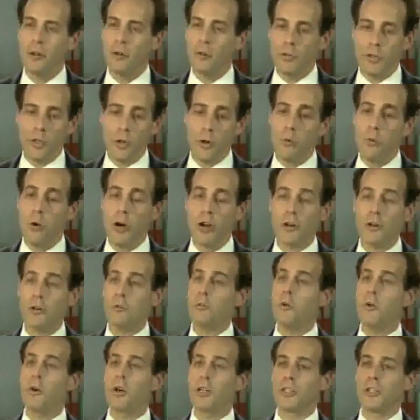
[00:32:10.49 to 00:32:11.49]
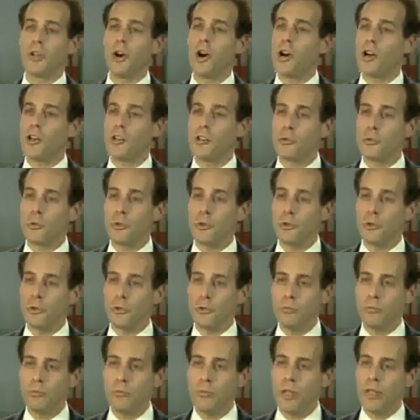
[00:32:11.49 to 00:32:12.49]
you know, one or more large
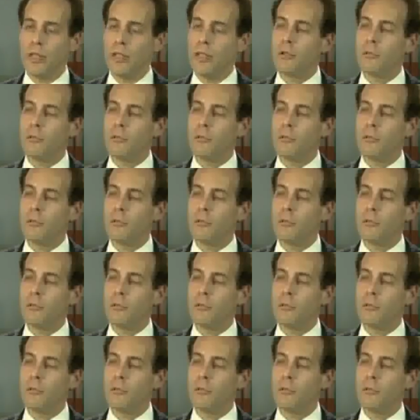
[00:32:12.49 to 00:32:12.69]
room,